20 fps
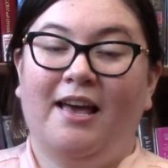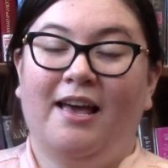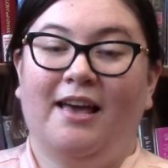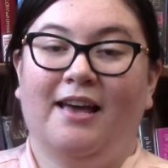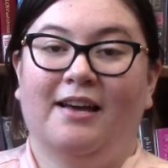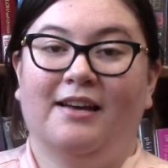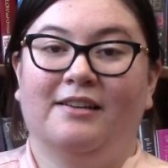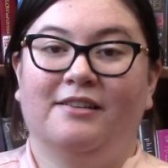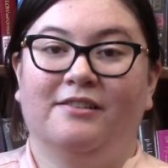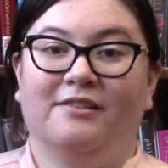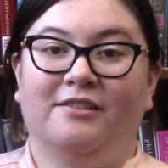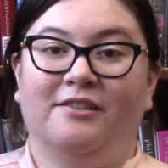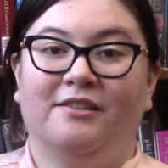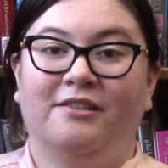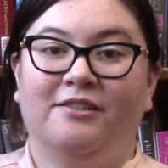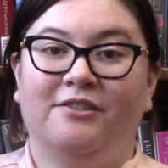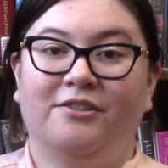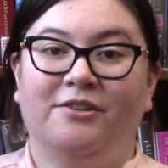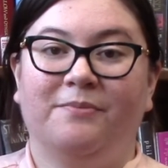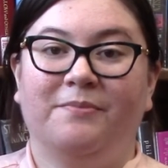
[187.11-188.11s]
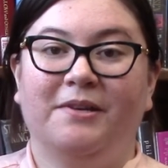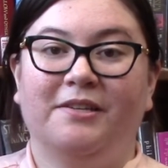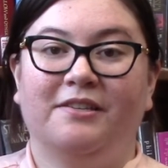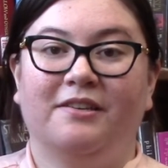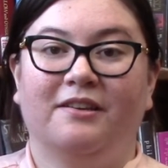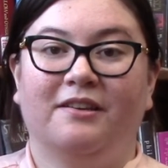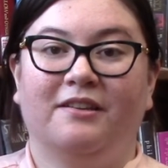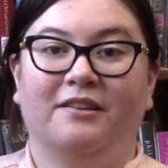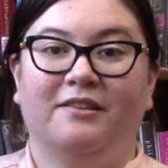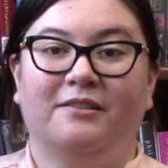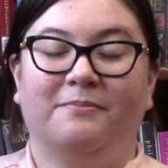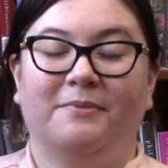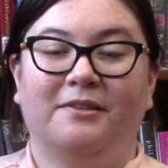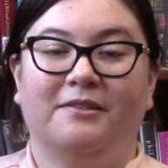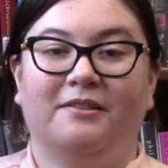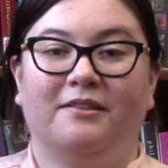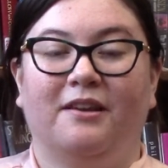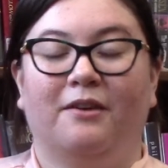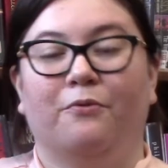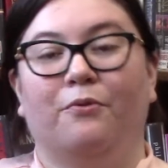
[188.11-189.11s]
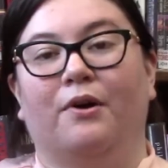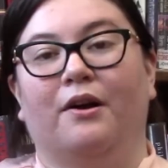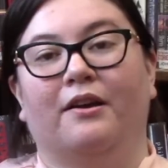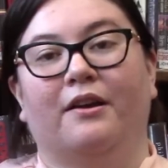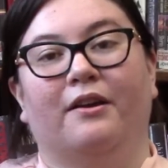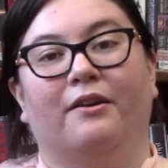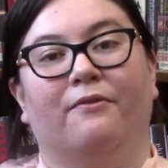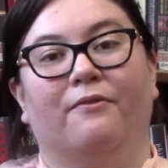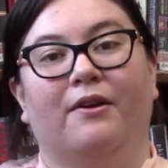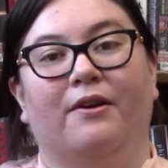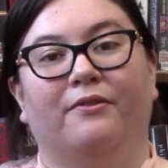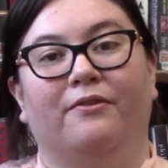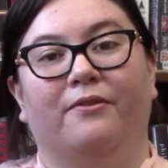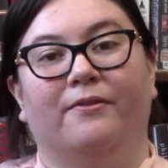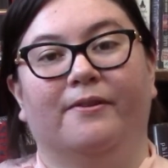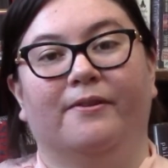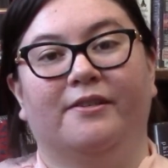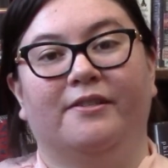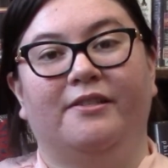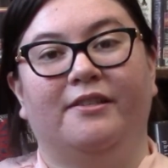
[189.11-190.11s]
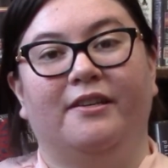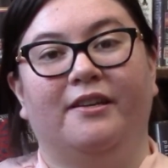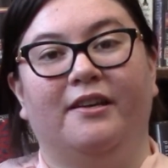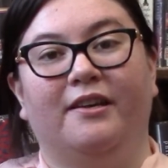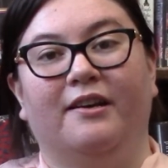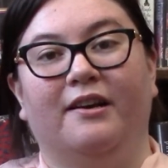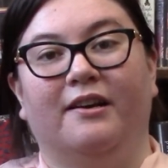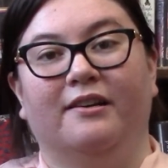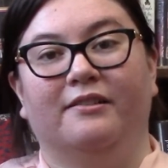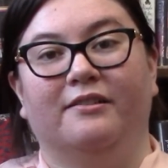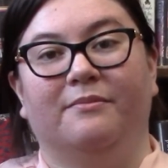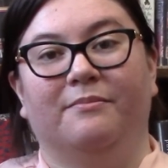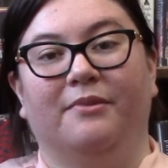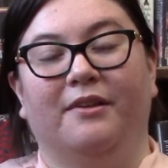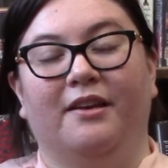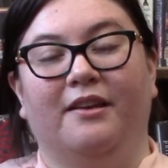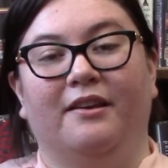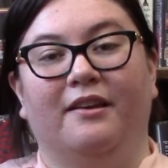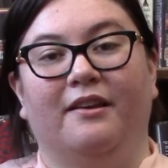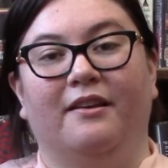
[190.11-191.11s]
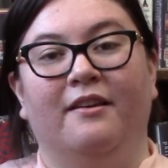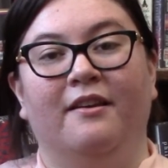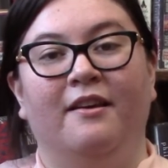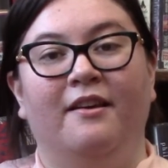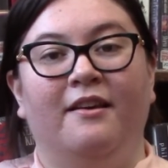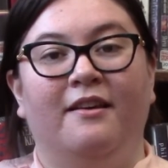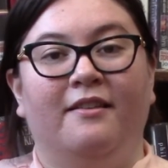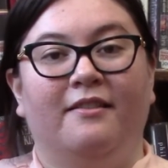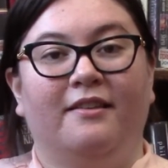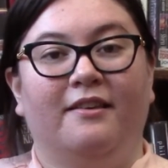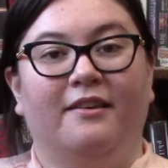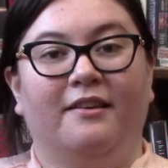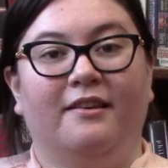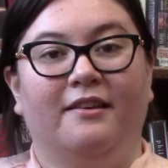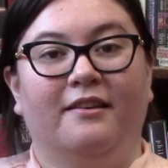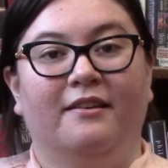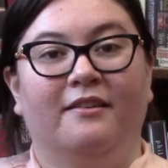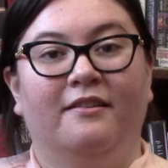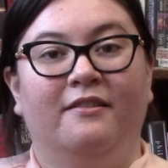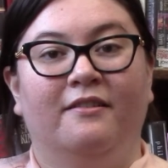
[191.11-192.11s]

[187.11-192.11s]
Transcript: and she basically spends the day walking around New York City contemplating the